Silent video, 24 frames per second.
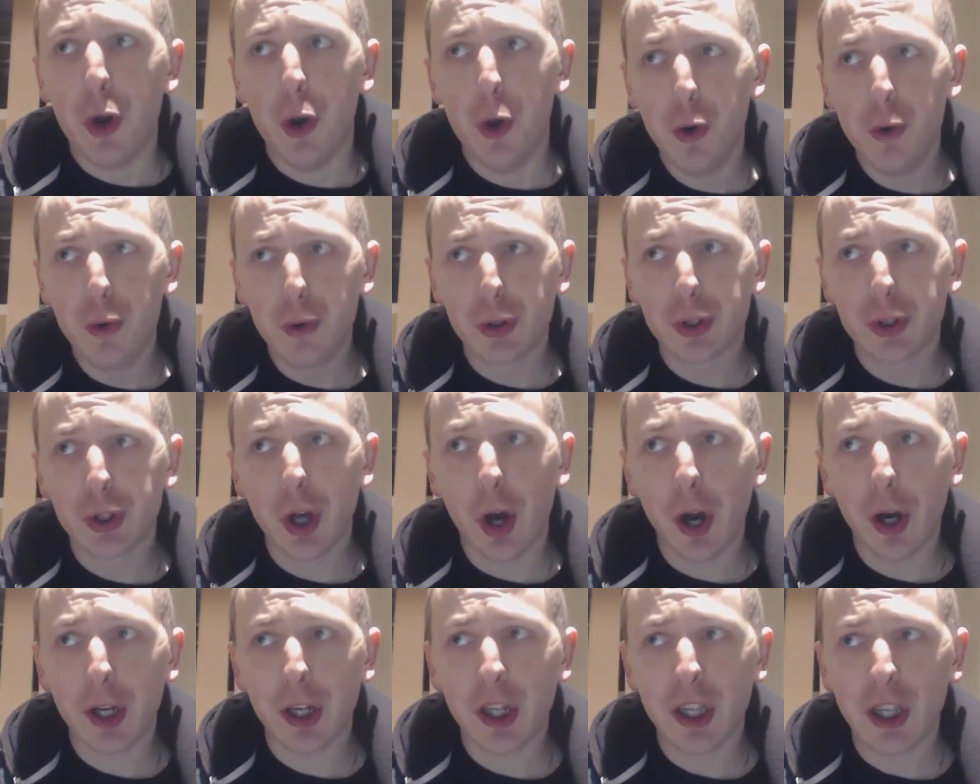Whose
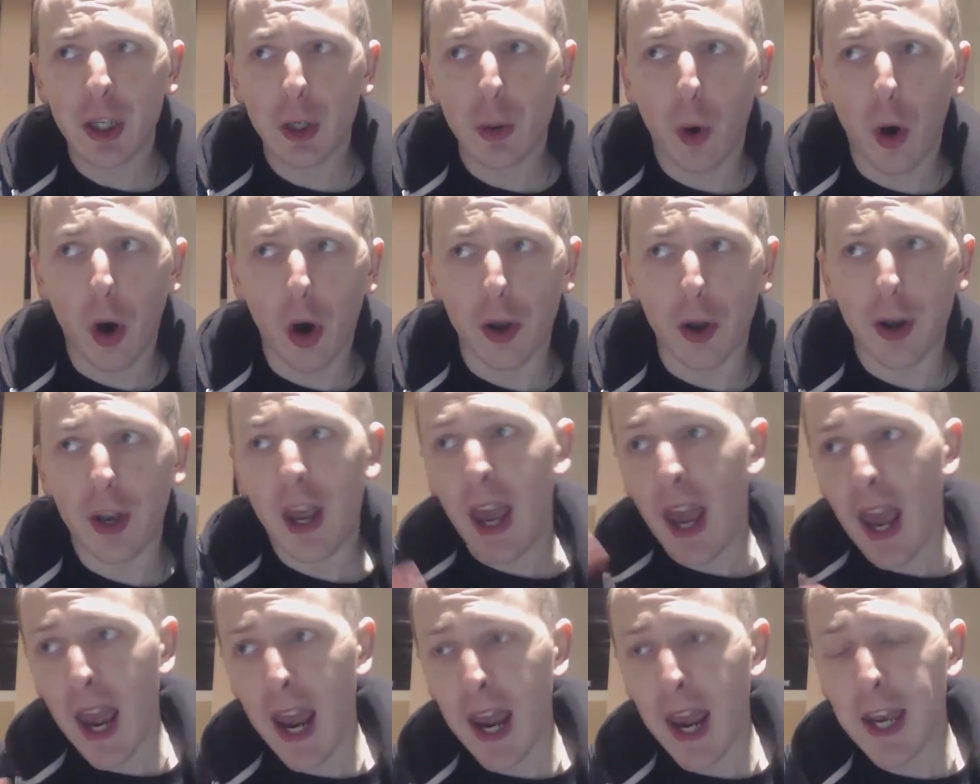side are you on?
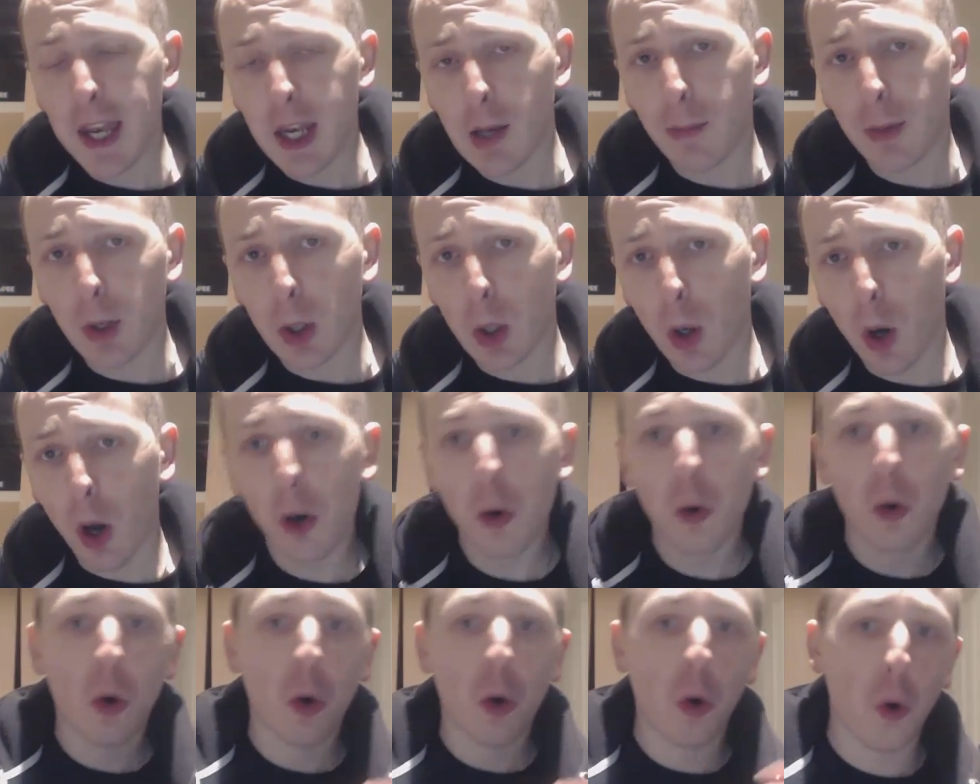
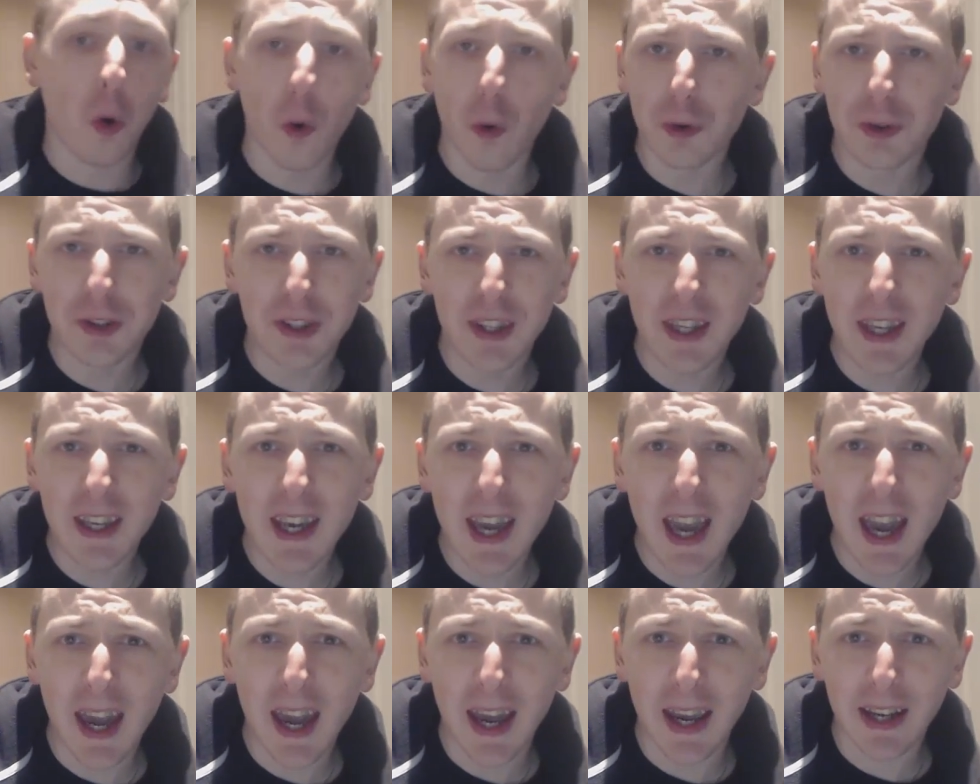NWO or
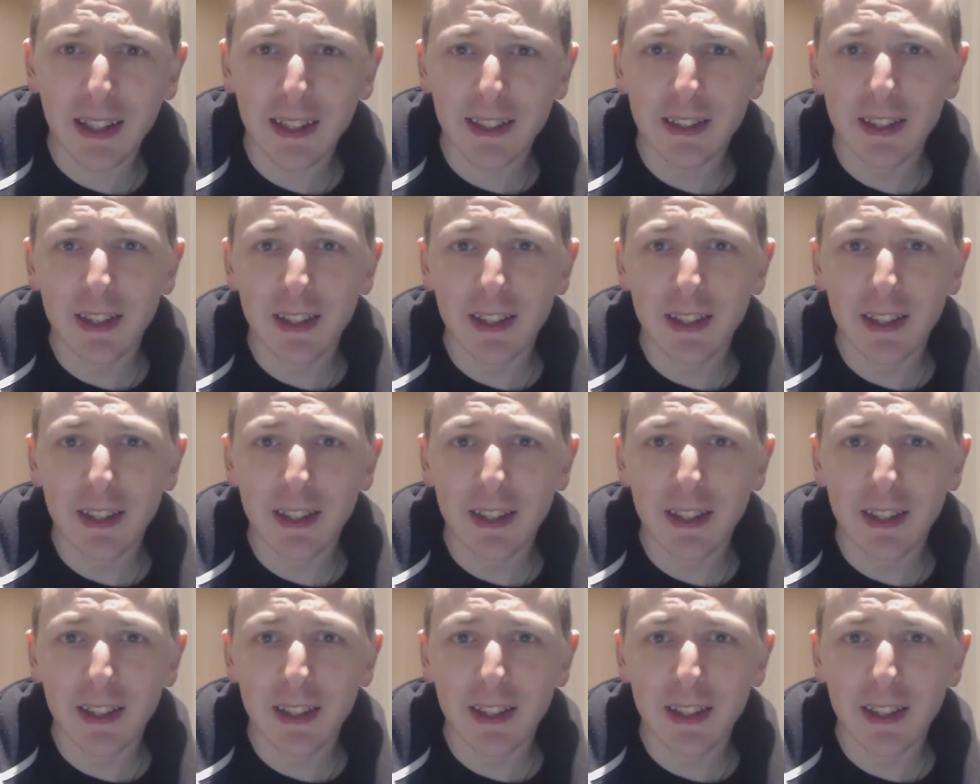DX?